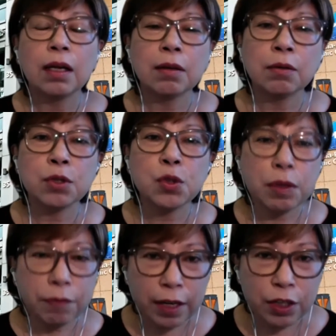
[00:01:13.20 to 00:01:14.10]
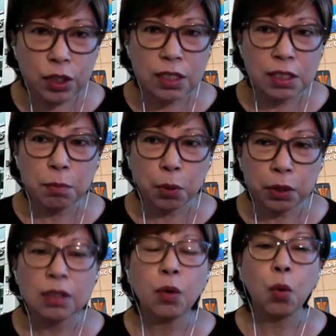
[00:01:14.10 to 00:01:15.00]
Swift action is
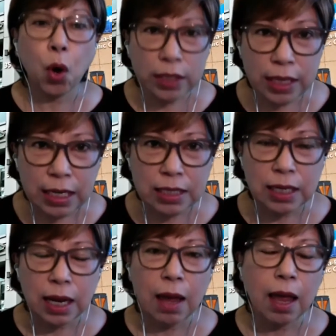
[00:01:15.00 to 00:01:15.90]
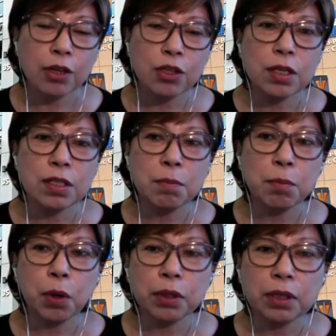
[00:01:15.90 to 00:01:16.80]
important, coordinated action is
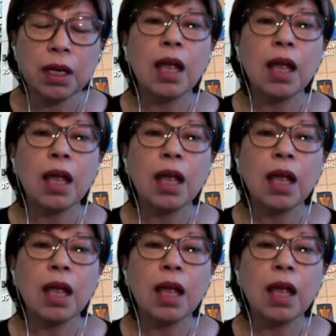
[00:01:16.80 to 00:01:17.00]
important,